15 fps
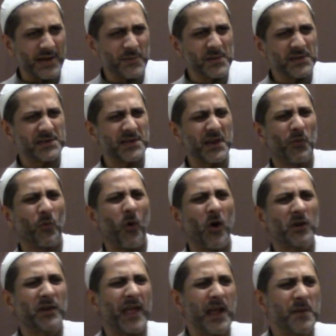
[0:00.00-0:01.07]
I will say,
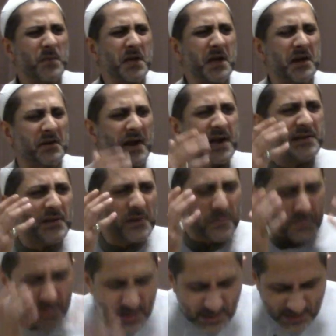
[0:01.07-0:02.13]
what can be a greater
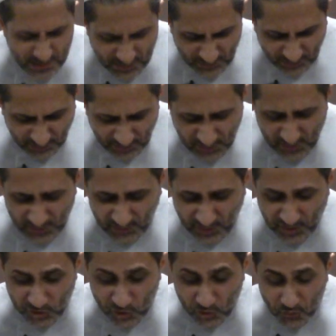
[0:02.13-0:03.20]
miracle
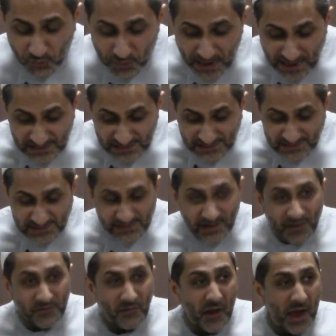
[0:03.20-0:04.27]
than humanity
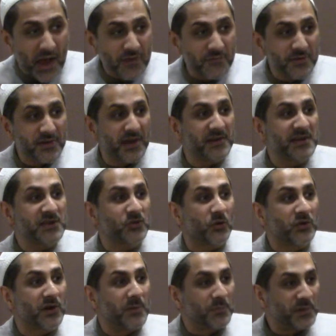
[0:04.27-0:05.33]
arriving at its
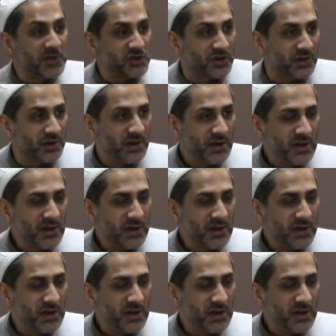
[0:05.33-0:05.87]
own completion?